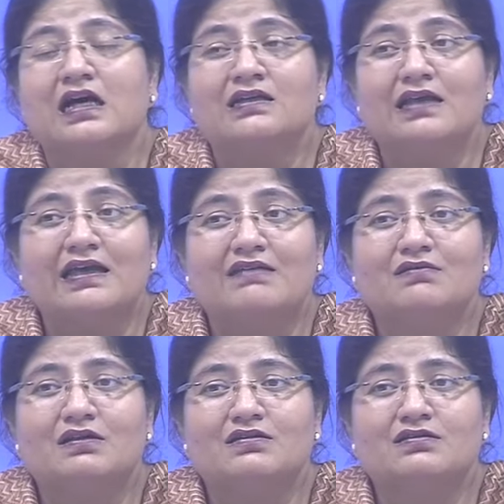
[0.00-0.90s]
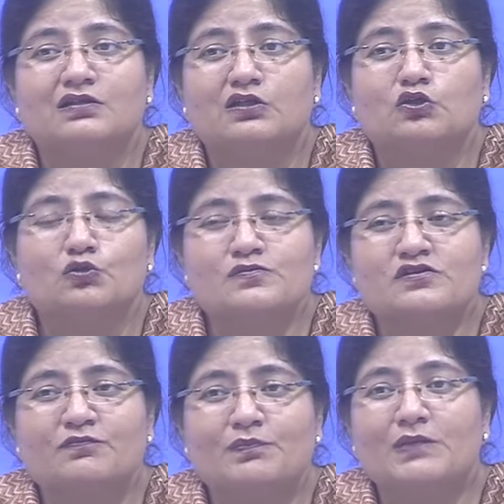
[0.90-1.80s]
are groups
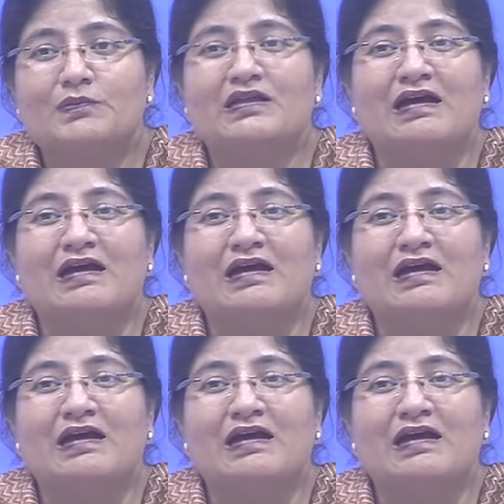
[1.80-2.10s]
of people,